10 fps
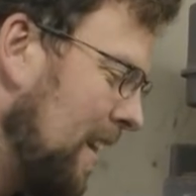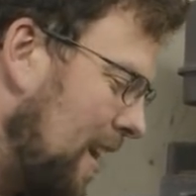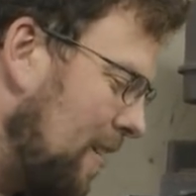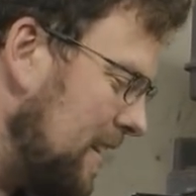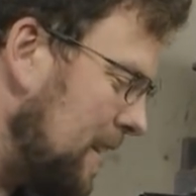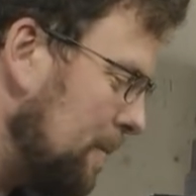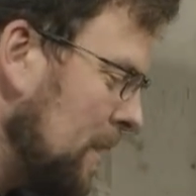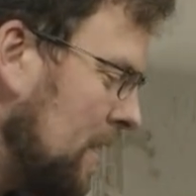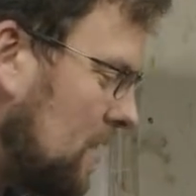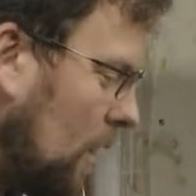Alrighty,
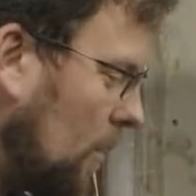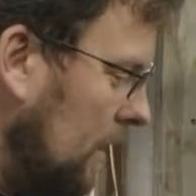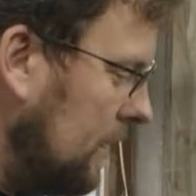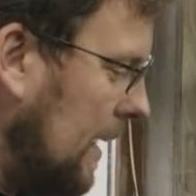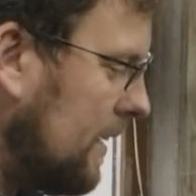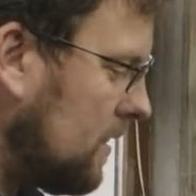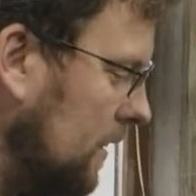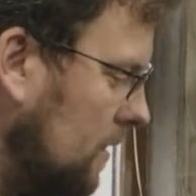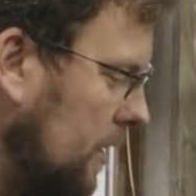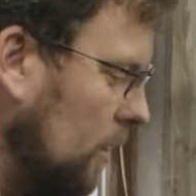so next
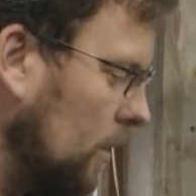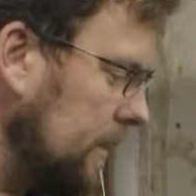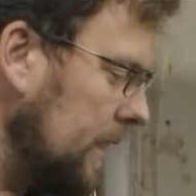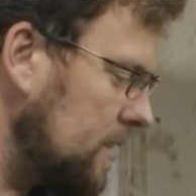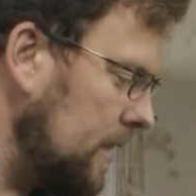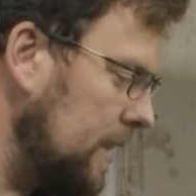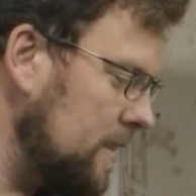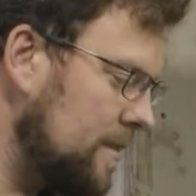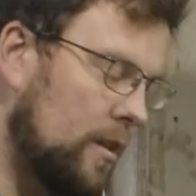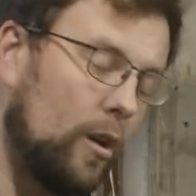thing to do on this
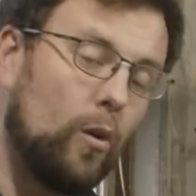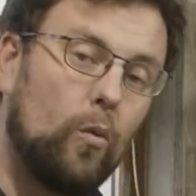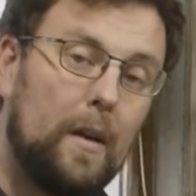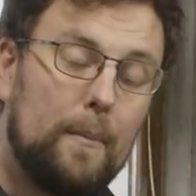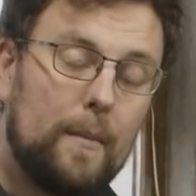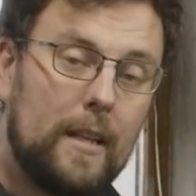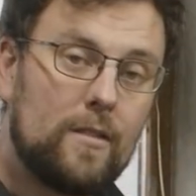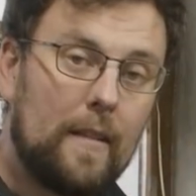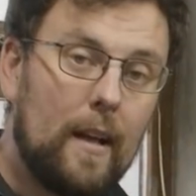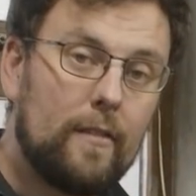is to ream
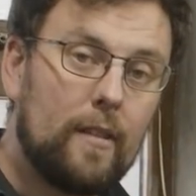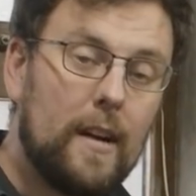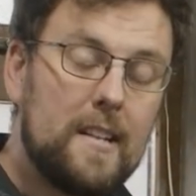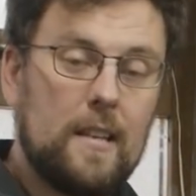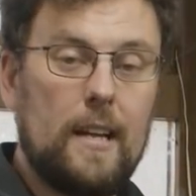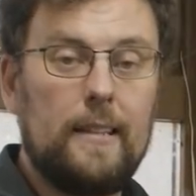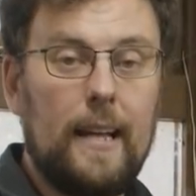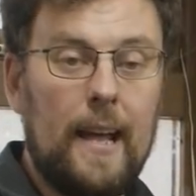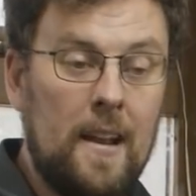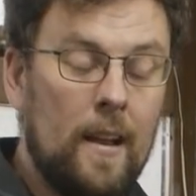these valve guides, and
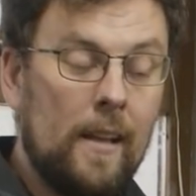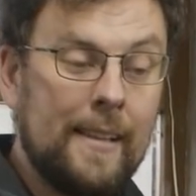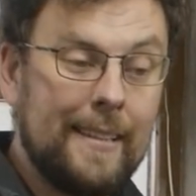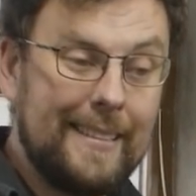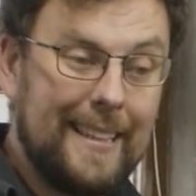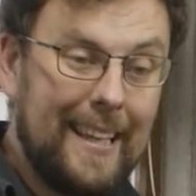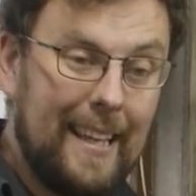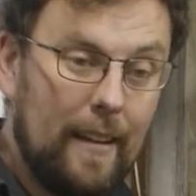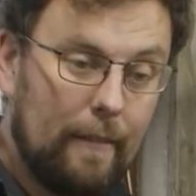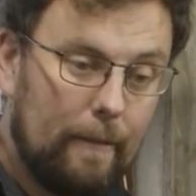then
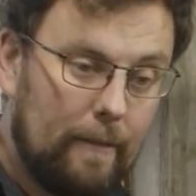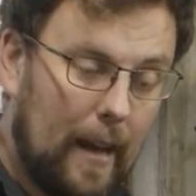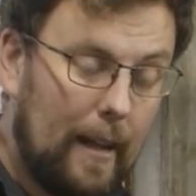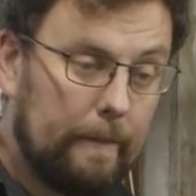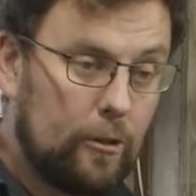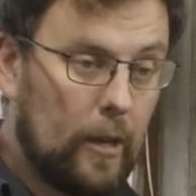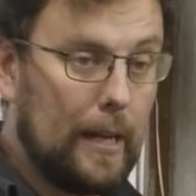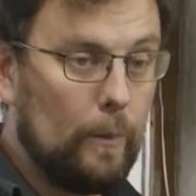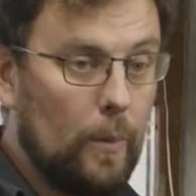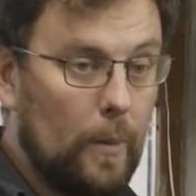the valve
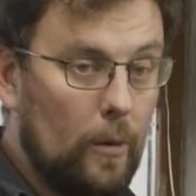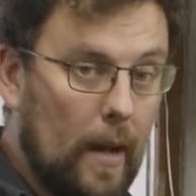train will be